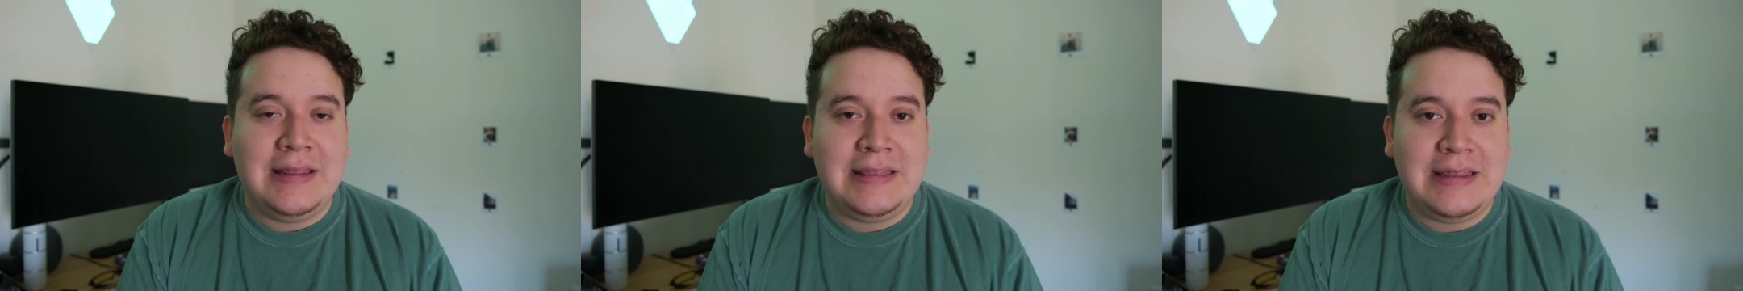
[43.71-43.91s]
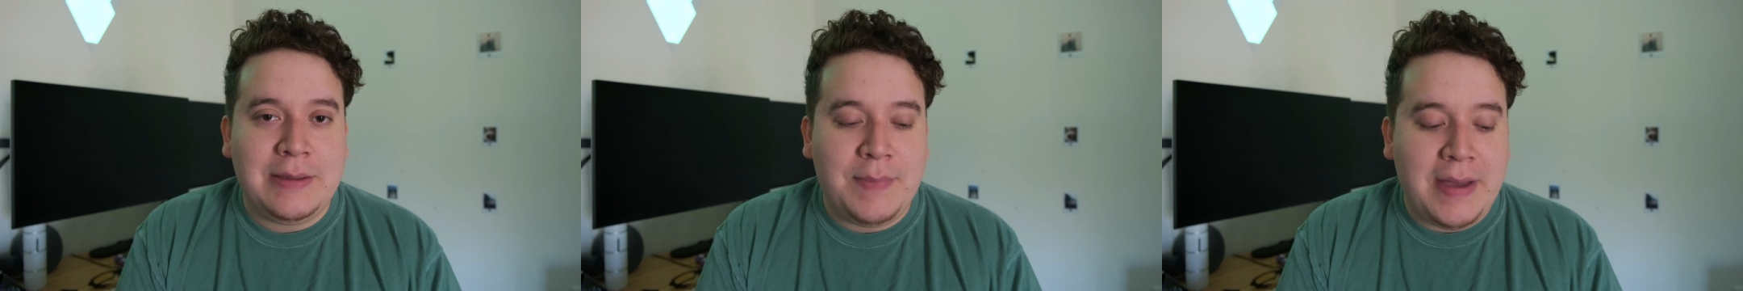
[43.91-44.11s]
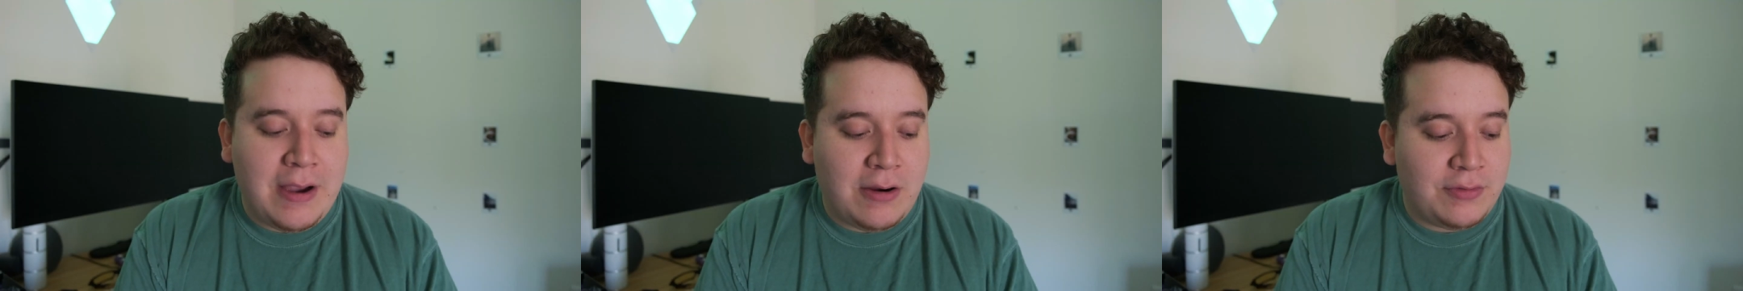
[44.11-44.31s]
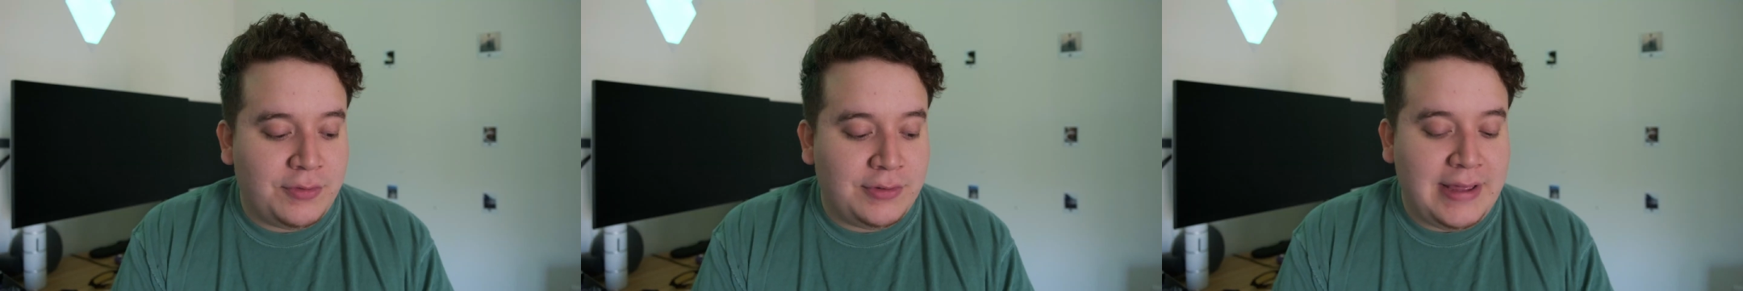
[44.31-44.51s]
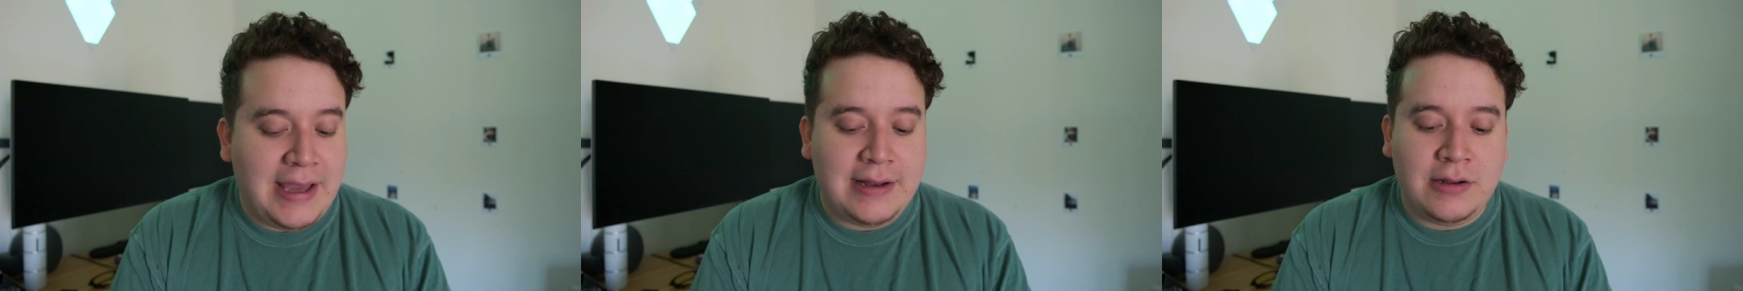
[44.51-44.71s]
the power
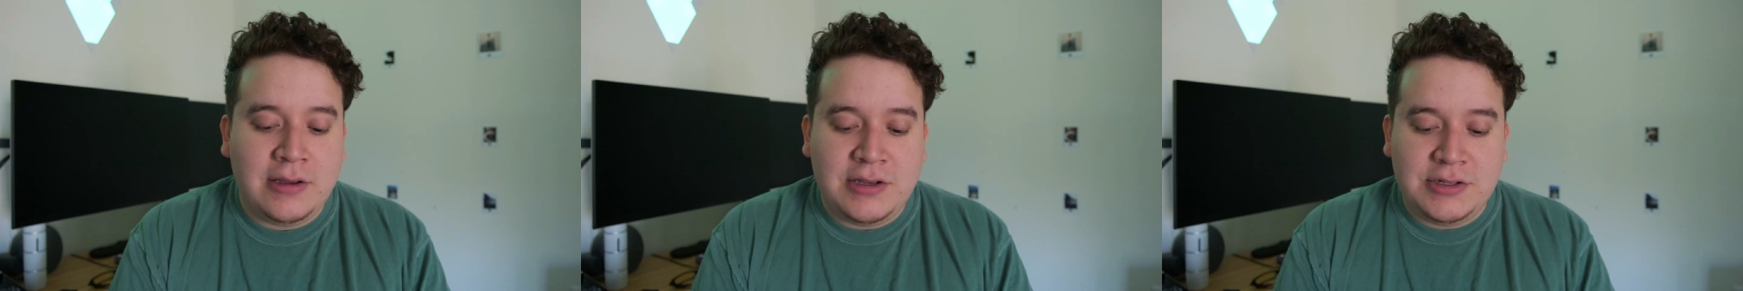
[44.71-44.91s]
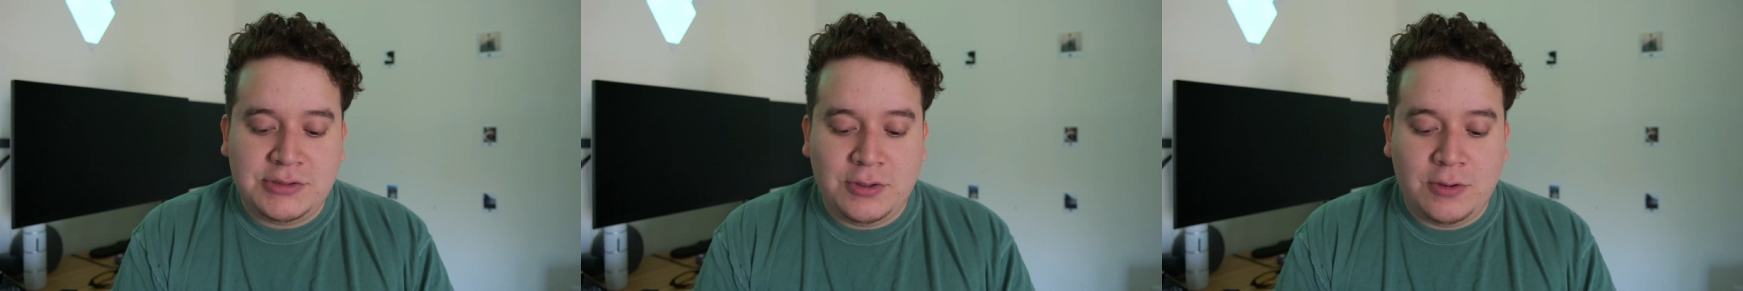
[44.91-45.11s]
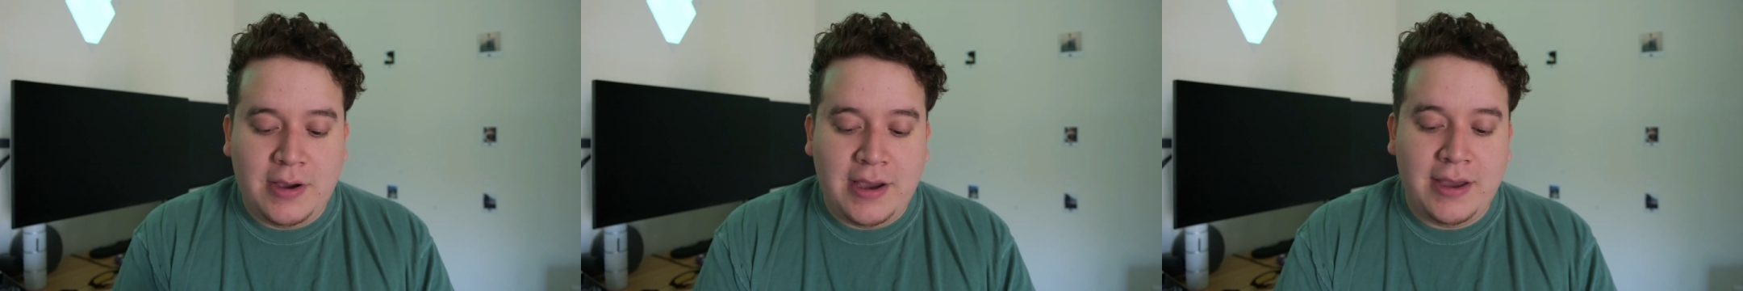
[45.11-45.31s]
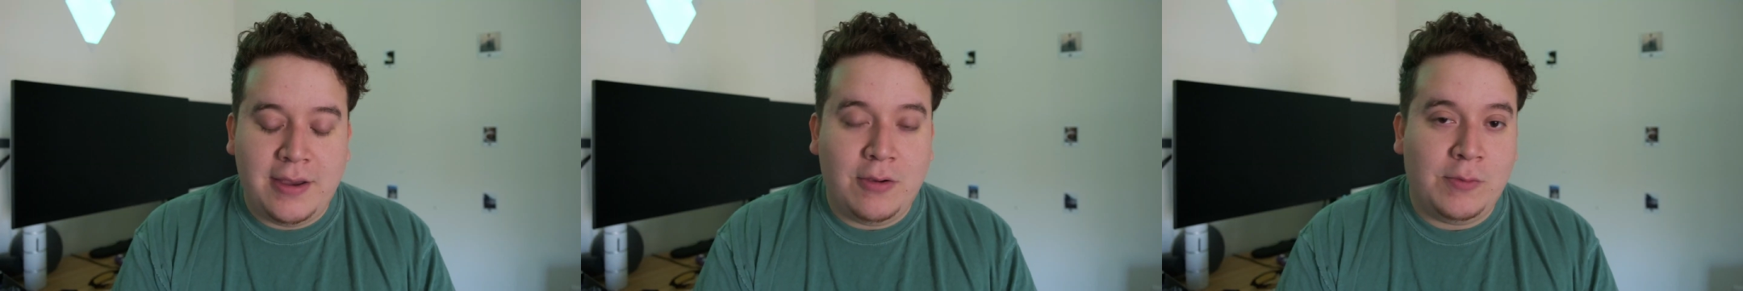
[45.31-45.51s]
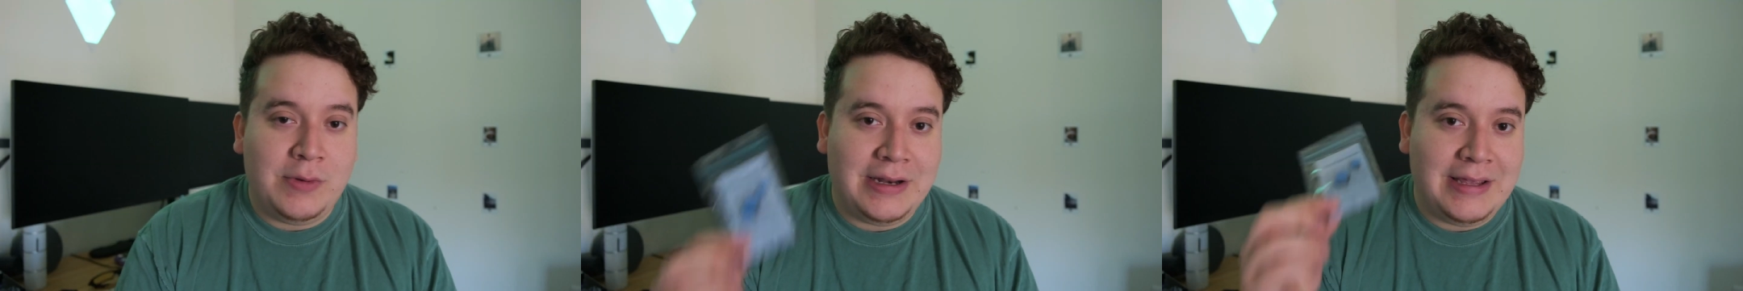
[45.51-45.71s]
for that. So I
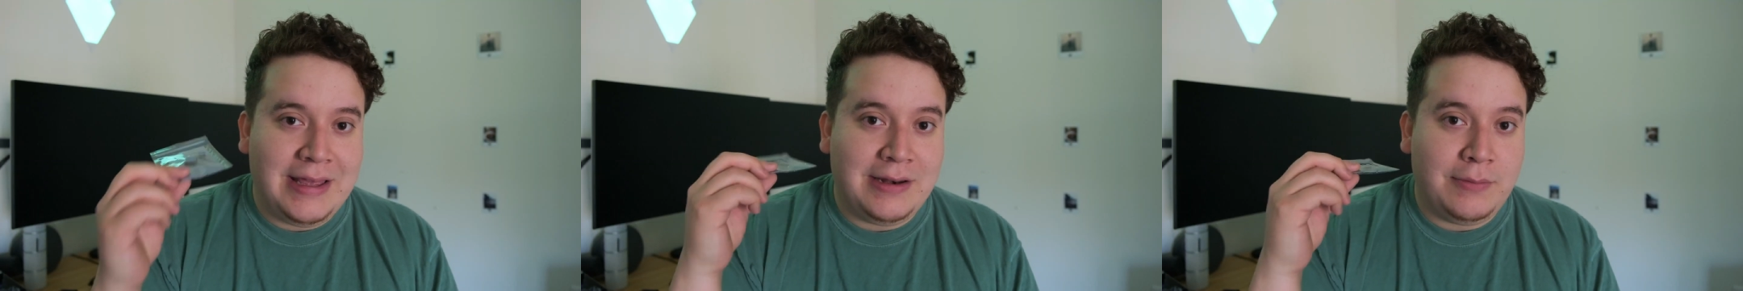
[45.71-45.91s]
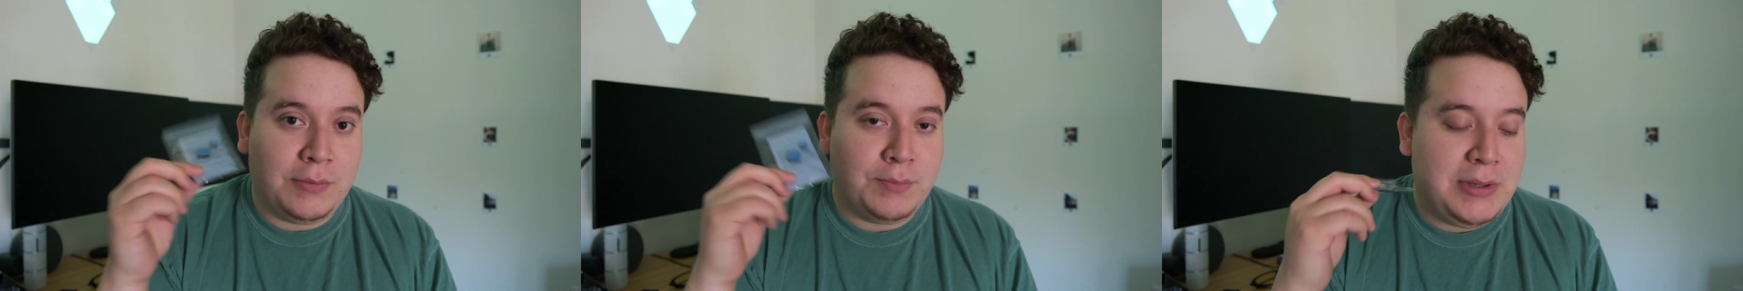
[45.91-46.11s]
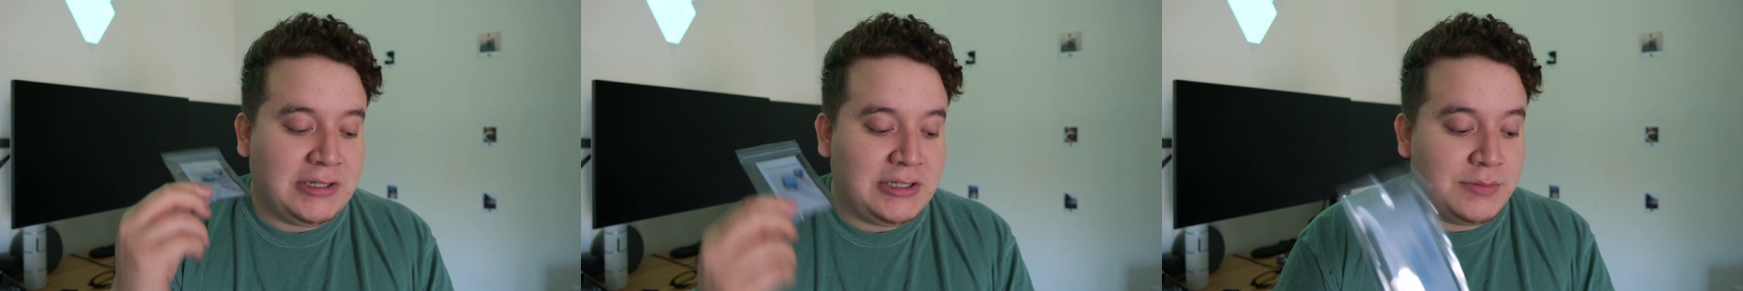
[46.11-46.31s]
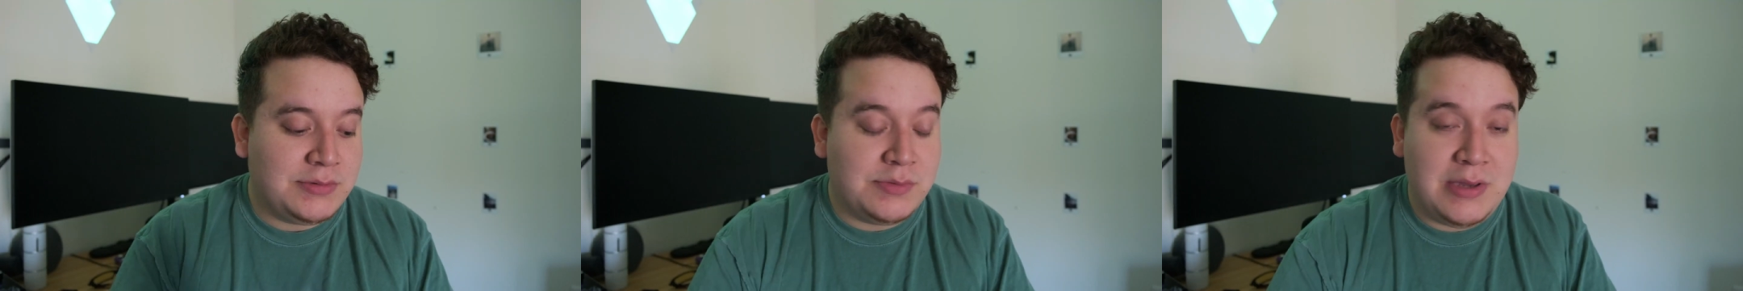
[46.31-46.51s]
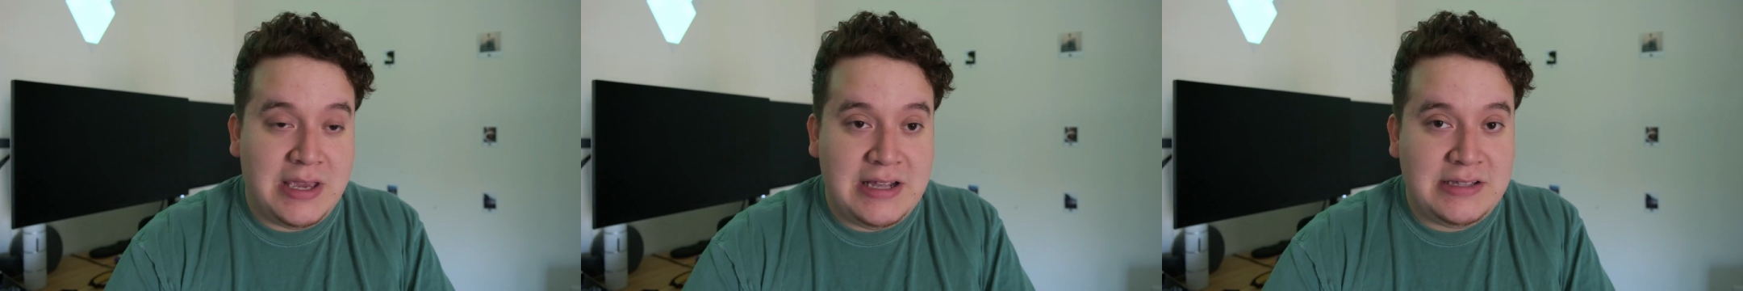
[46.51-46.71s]
went ahead and picked up
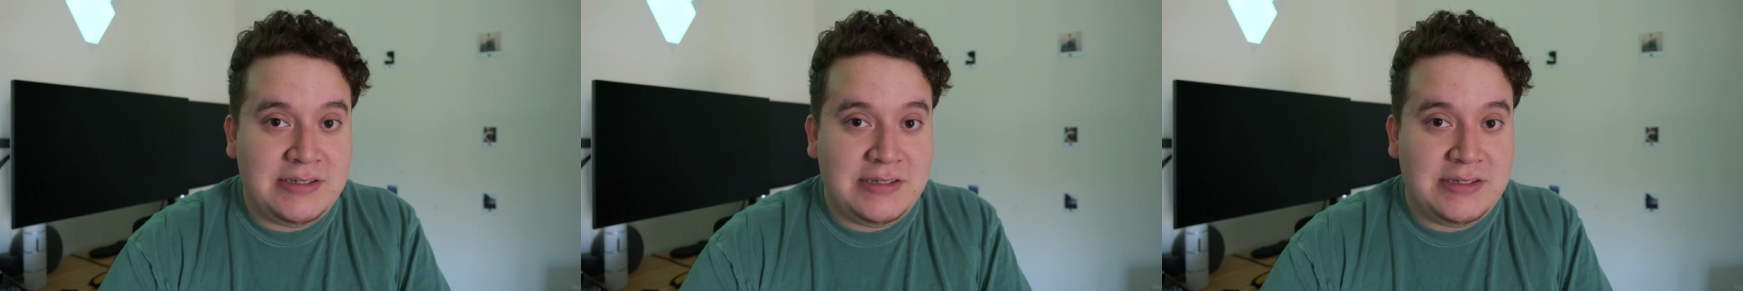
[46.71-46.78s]
some heat